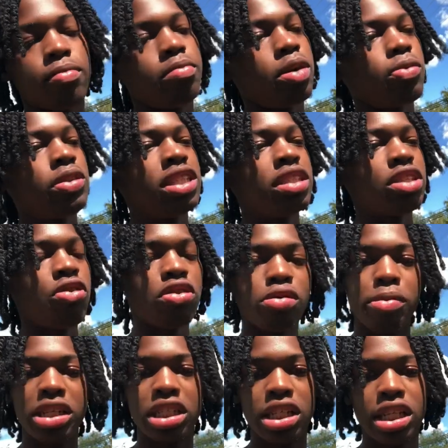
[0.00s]
bro, this third
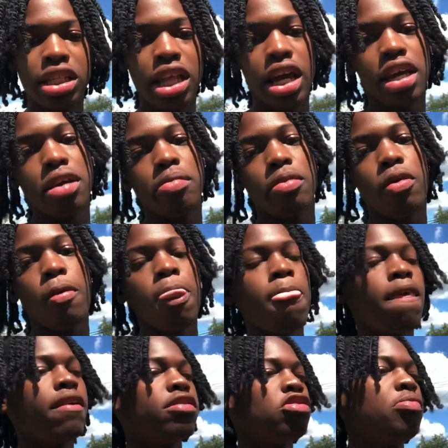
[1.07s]
dimensional thinking, bro.
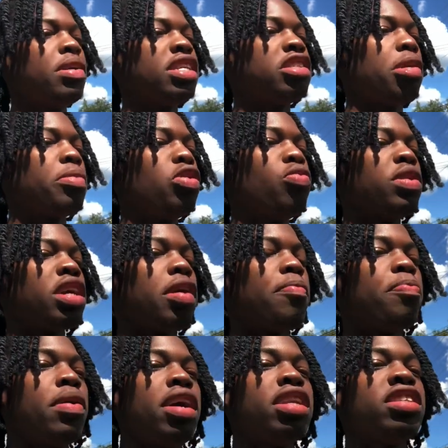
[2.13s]
So you mean to tell me you would get
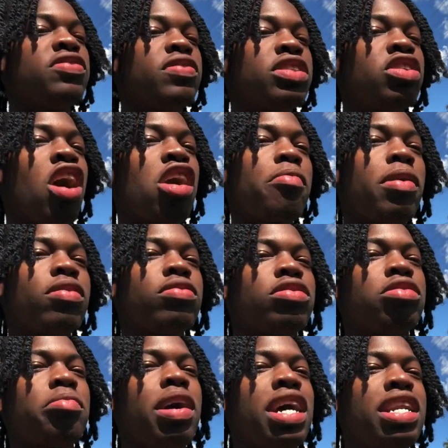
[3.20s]
punished for talking about
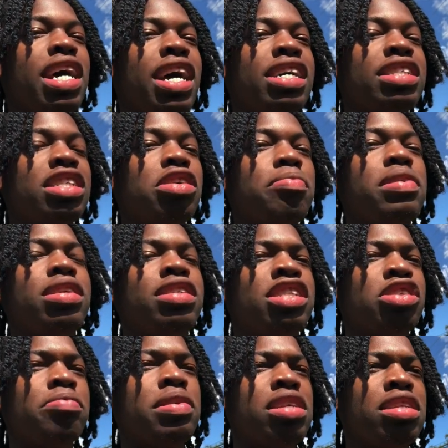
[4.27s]
somebody that has a
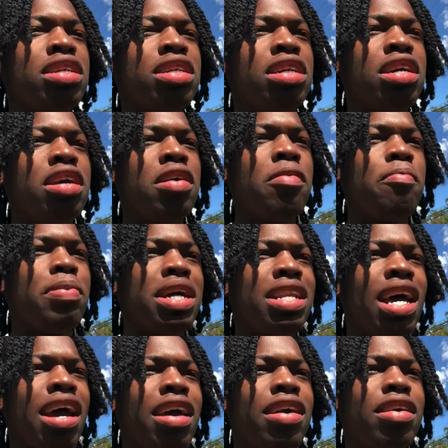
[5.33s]
disability, but
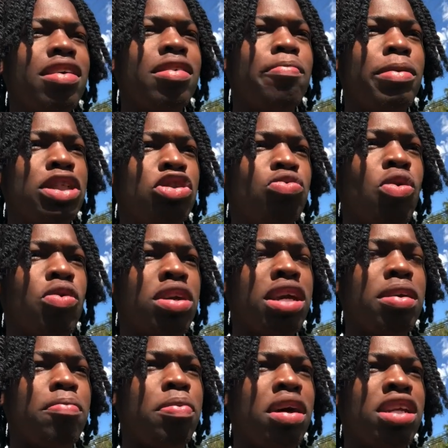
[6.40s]
you won't
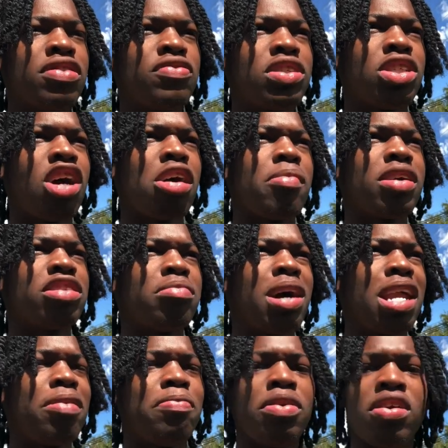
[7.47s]
get punished for talking about
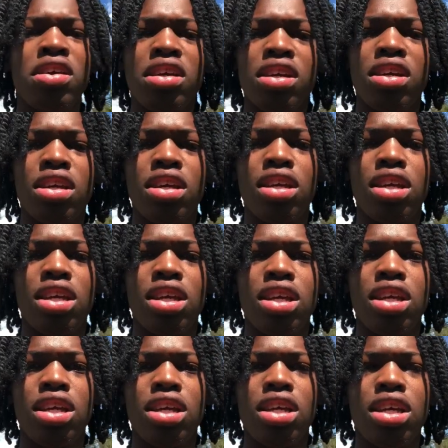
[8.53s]
somebody, period?
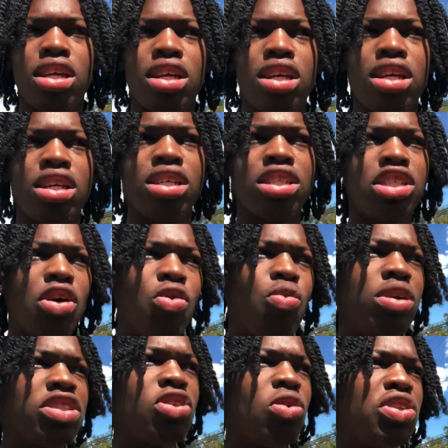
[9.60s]
So
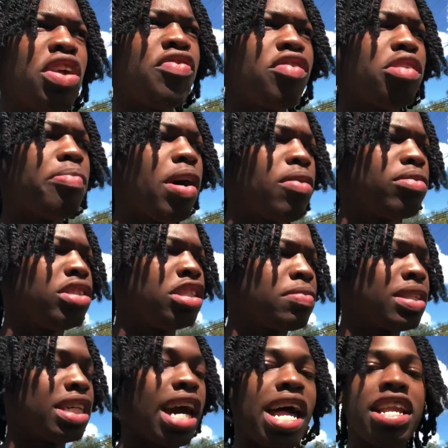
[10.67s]
what's so different about, just because
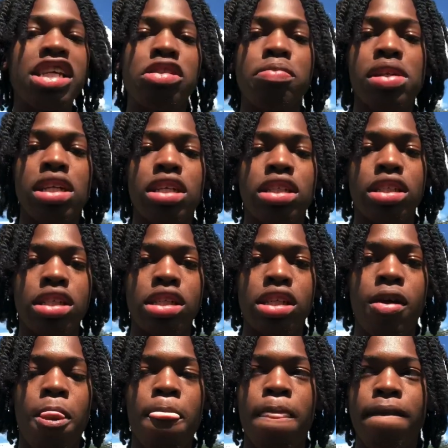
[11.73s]
they got a disability,
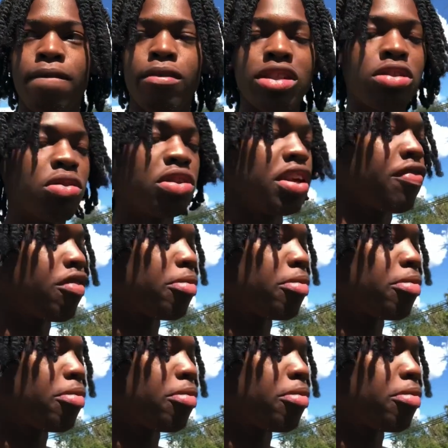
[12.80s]
what's so different